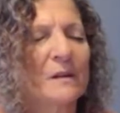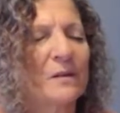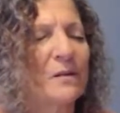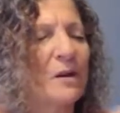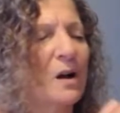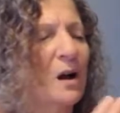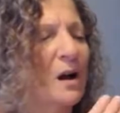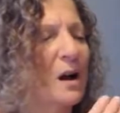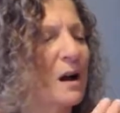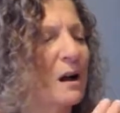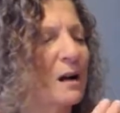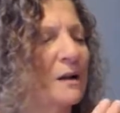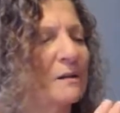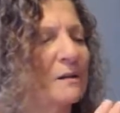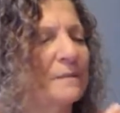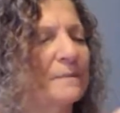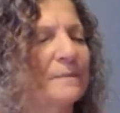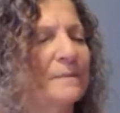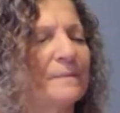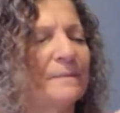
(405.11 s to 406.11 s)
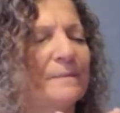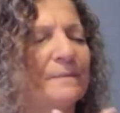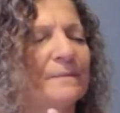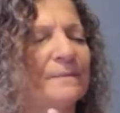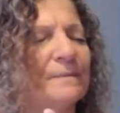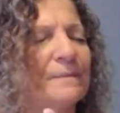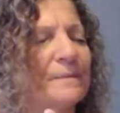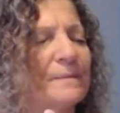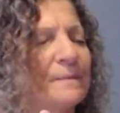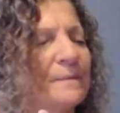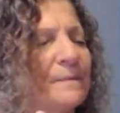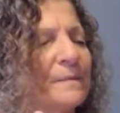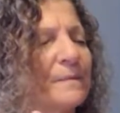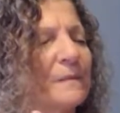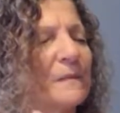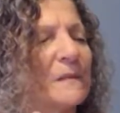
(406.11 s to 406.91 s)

the heart, the